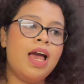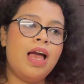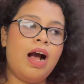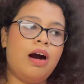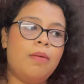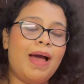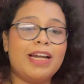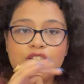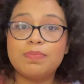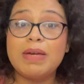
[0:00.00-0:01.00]

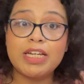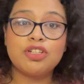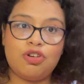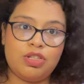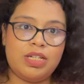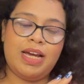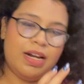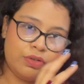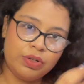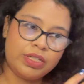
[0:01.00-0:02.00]
and just making sure that he
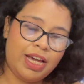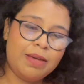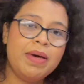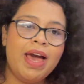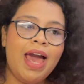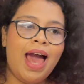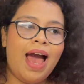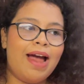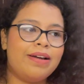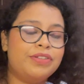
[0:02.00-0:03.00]
had a good time.
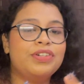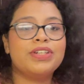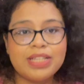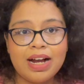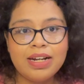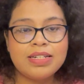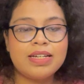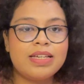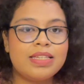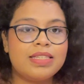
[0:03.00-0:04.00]
And the result
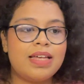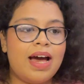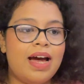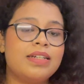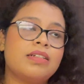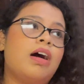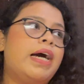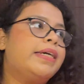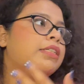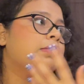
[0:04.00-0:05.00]
is that
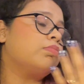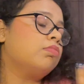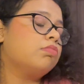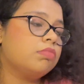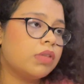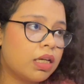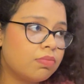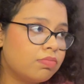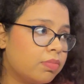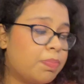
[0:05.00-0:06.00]
I
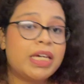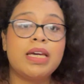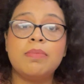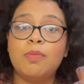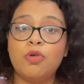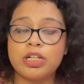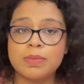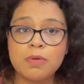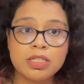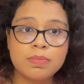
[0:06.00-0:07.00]
became a more
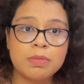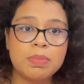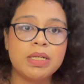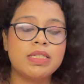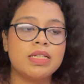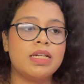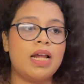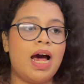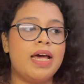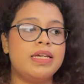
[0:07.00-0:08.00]
responsible person.
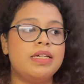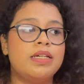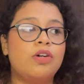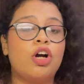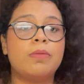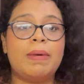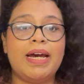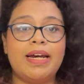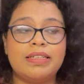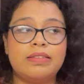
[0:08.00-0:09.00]
I got
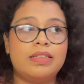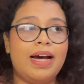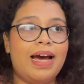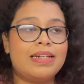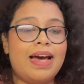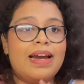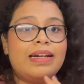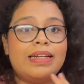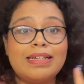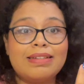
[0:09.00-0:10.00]
better at
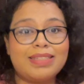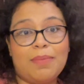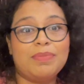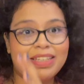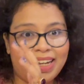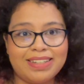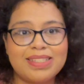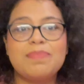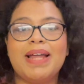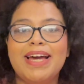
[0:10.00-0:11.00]
handling something like a
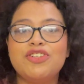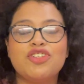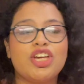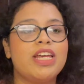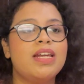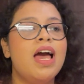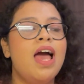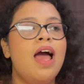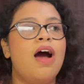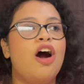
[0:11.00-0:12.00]
supply chain.
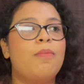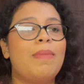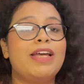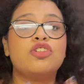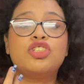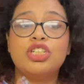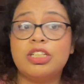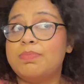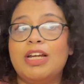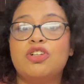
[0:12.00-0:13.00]
My
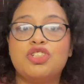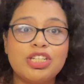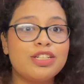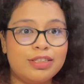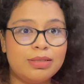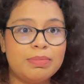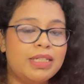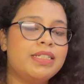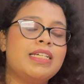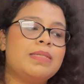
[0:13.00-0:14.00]
logistical
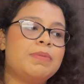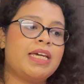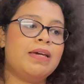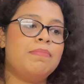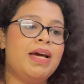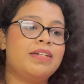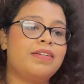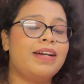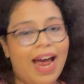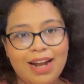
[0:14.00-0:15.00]
abilities became
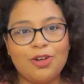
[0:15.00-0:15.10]
better, and